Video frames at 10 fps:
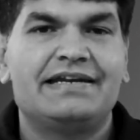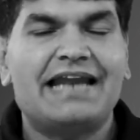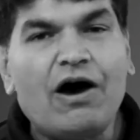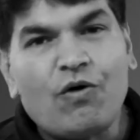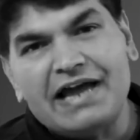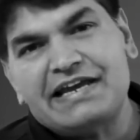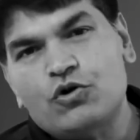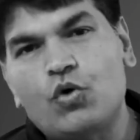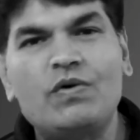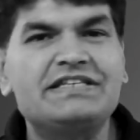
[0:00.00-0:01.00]
Now I can
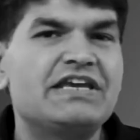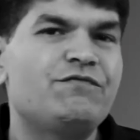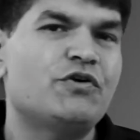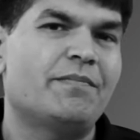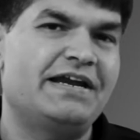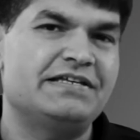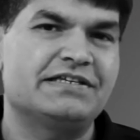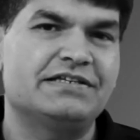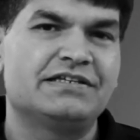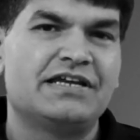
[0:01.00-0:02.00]
always give you a
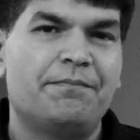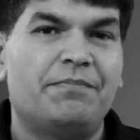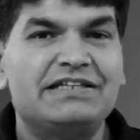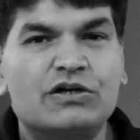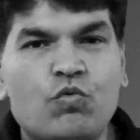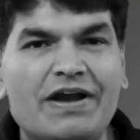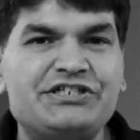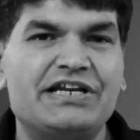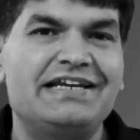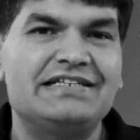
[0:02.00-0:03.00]
medicine, but the
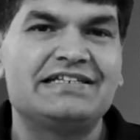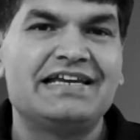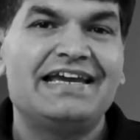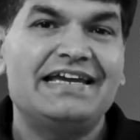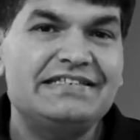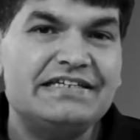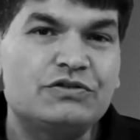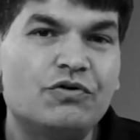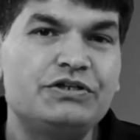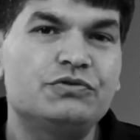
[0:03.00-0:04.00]
question is
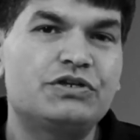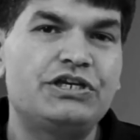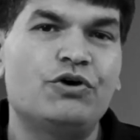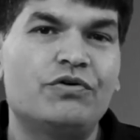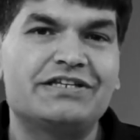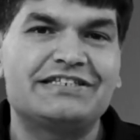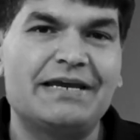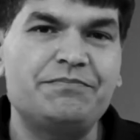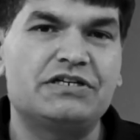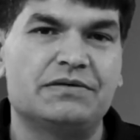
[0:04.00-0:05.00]
it going to cure the
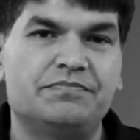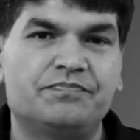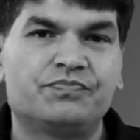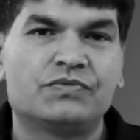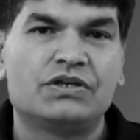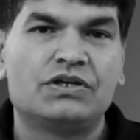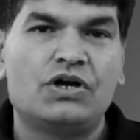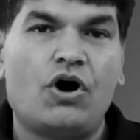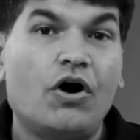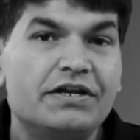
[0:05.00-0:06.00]
symptom
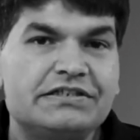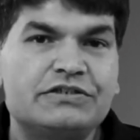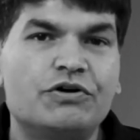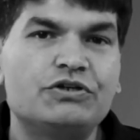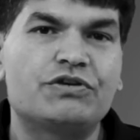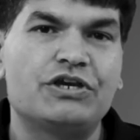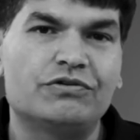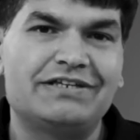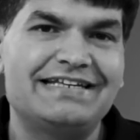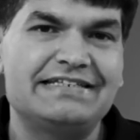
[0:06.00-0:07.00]
or is it going to
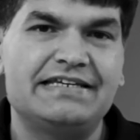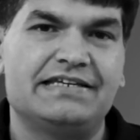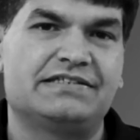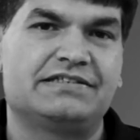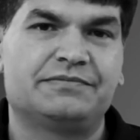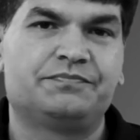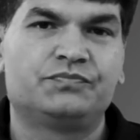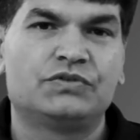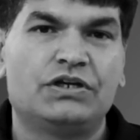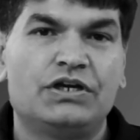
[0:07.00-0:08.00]
cure the disease?
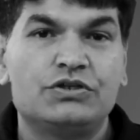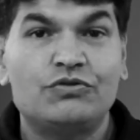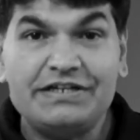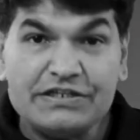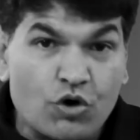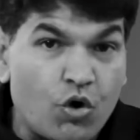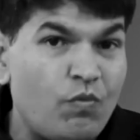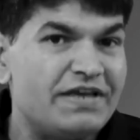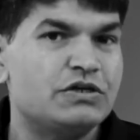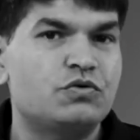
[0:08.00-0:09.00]
So it is
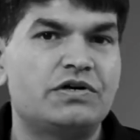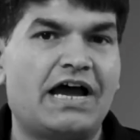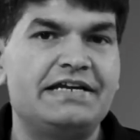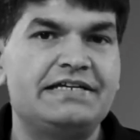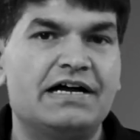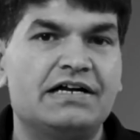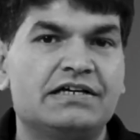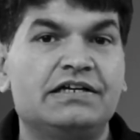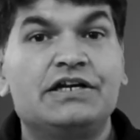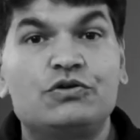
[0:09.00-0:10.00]
always a good idea
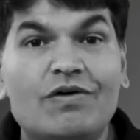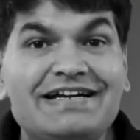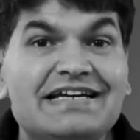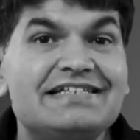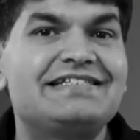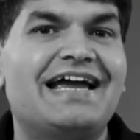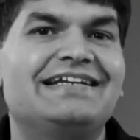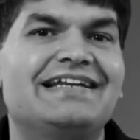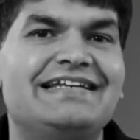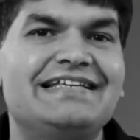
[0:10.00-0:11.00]
to
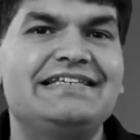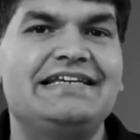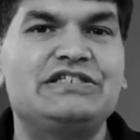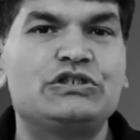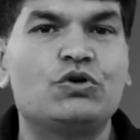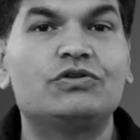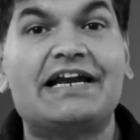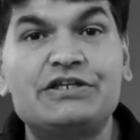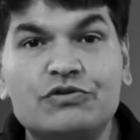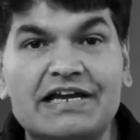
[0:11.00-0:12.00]
understand the disease so
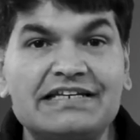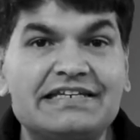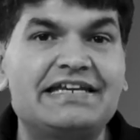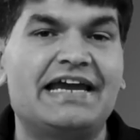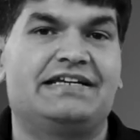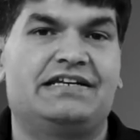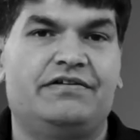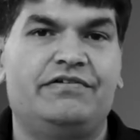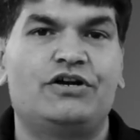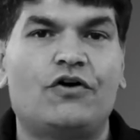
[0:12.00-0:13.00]
that you can get
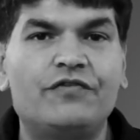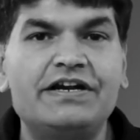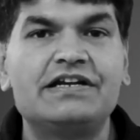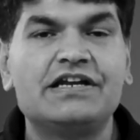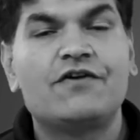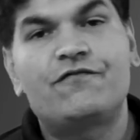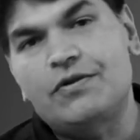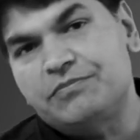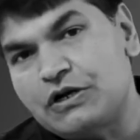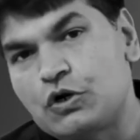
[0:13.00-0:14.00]
rid of it
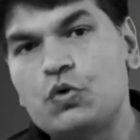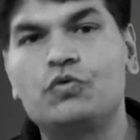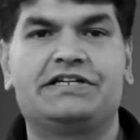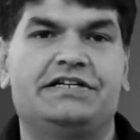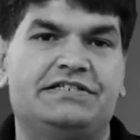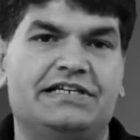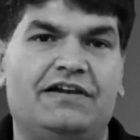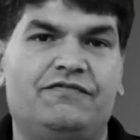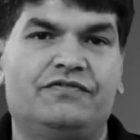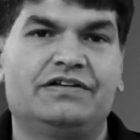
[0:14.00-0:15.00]
from the root
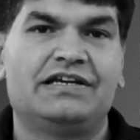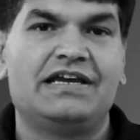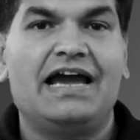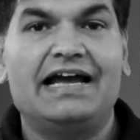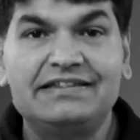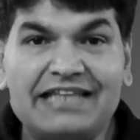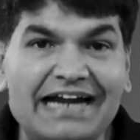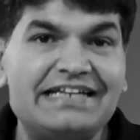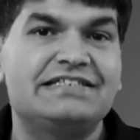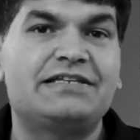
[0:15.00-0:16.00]
itself. And
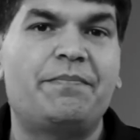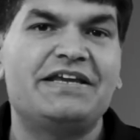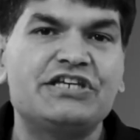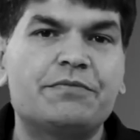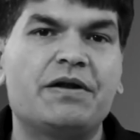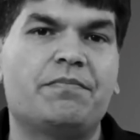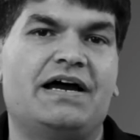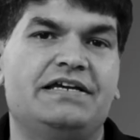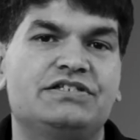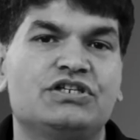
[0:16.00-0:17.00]
that is the basic
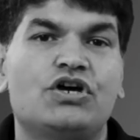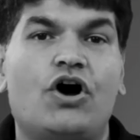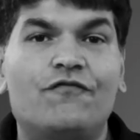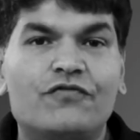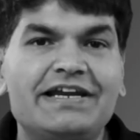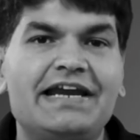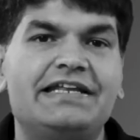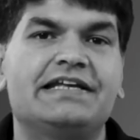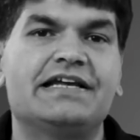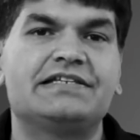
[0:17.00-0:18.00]
premise of
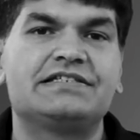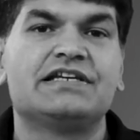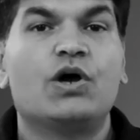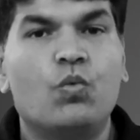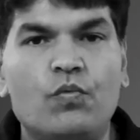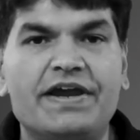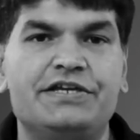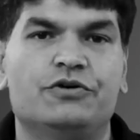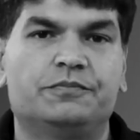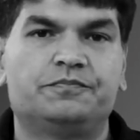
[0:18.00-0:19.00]
creating this
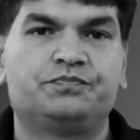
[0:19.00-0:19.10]
video.